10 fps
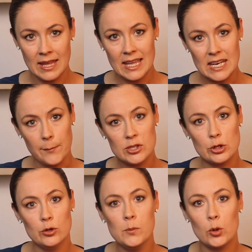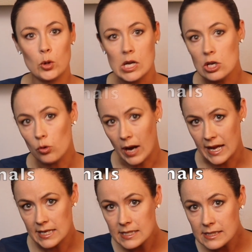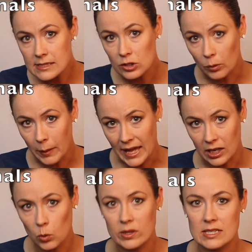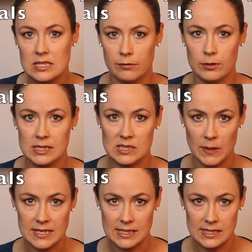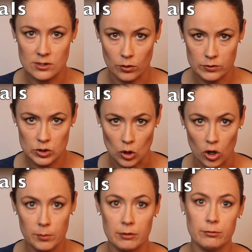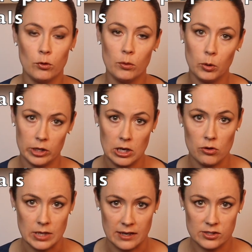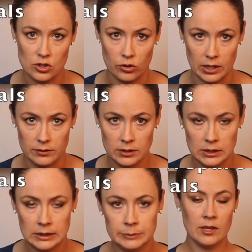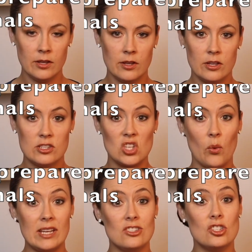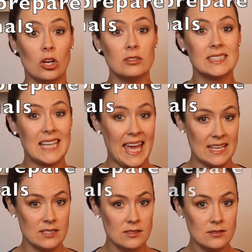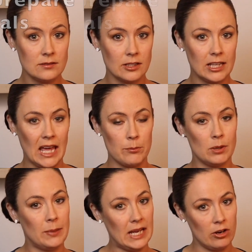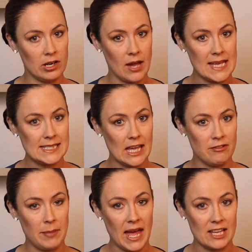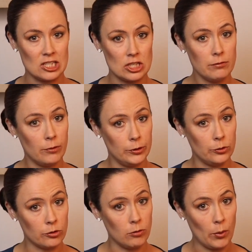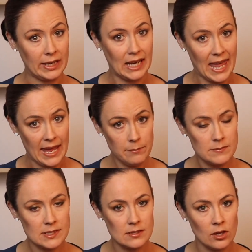Number 2, pre-graze your paddock with a different species of stock before putting your young stock in. So adult cattle can prepare a nice safe pasture for your growing lambs,